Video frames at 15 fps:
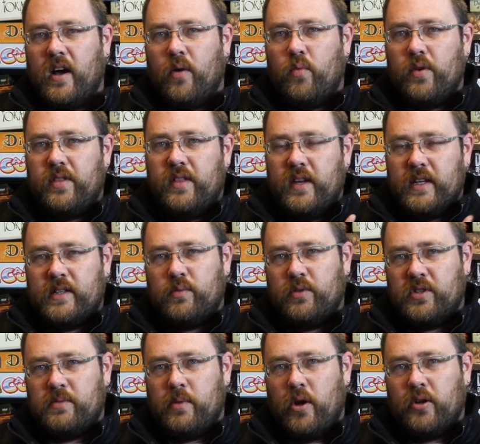with this
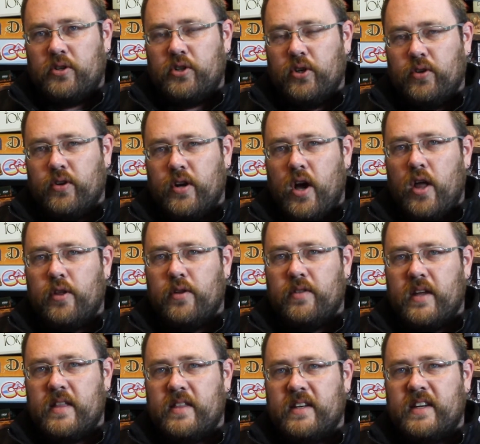with smaller children other
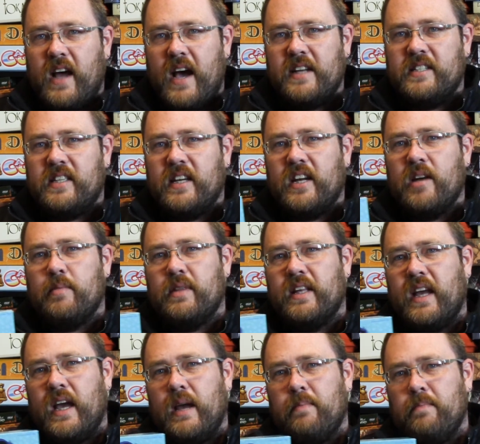than the dice that come in
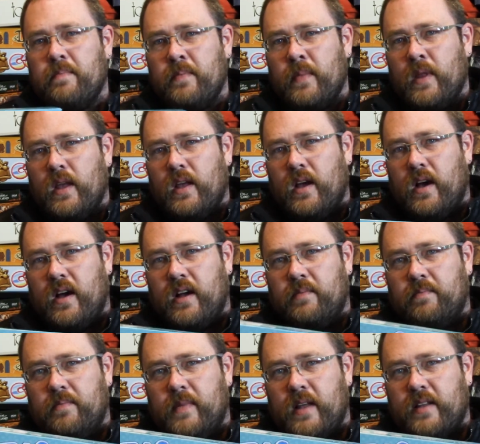the game. I
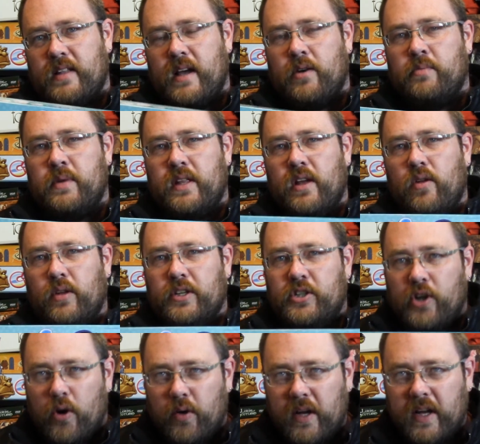think that would be the only
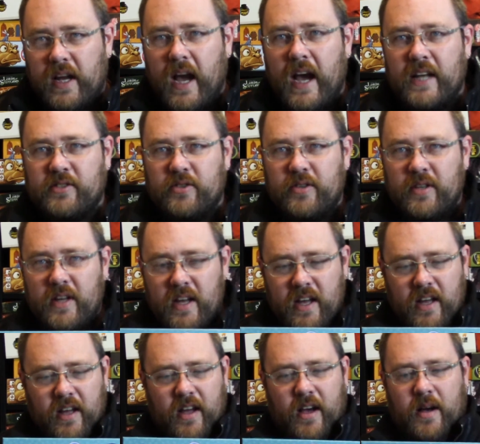choking hazard.
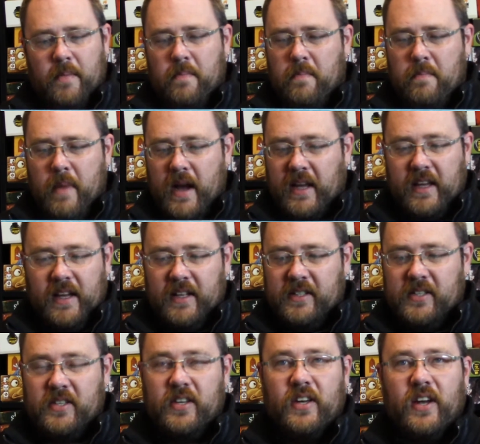My
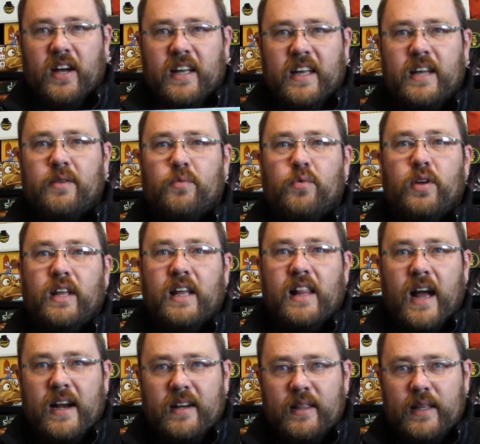kids, again, really
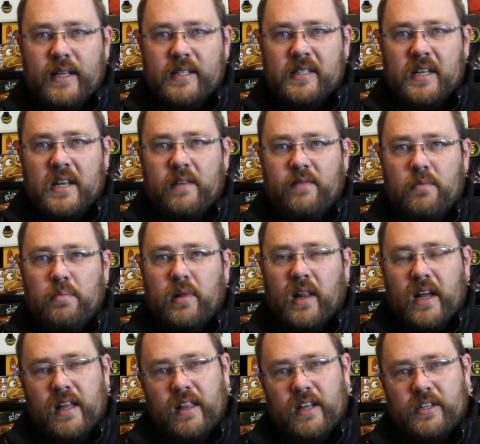liked this, and if you
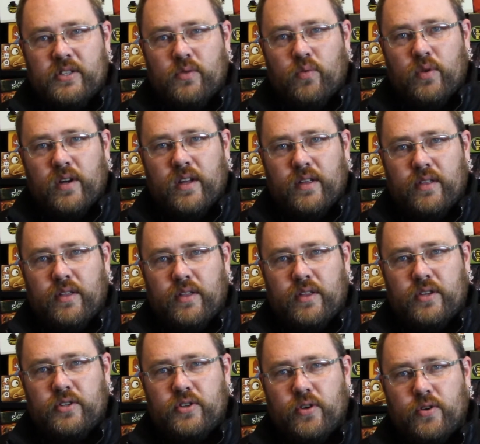play this with
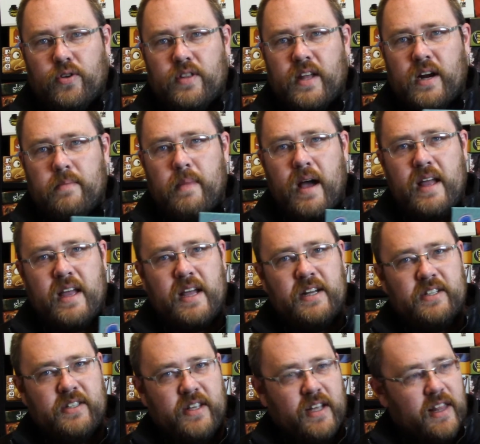children that are my
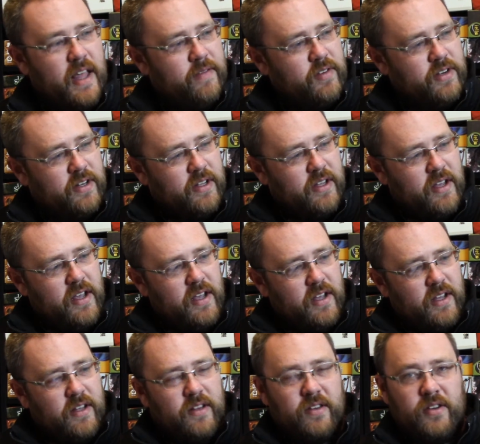age, the 11 to
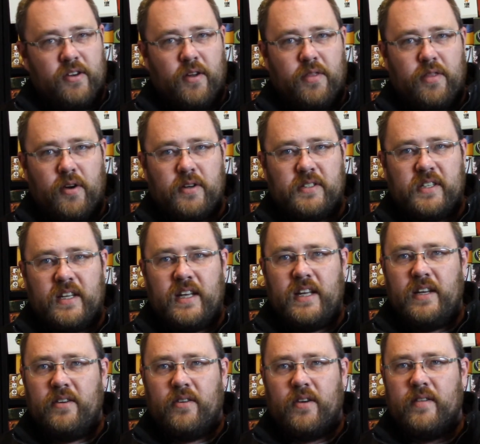
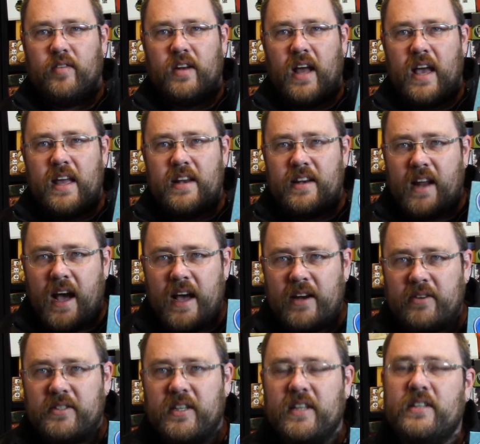13 or even 8, 9,
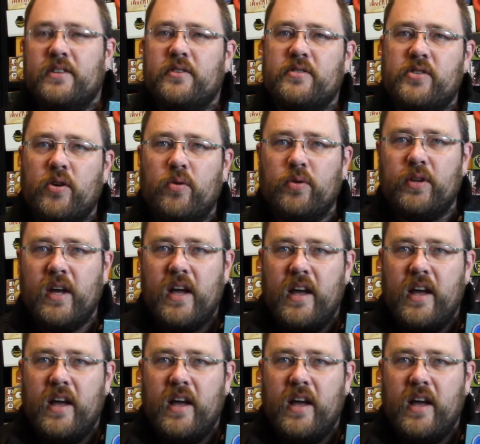or 10 years old,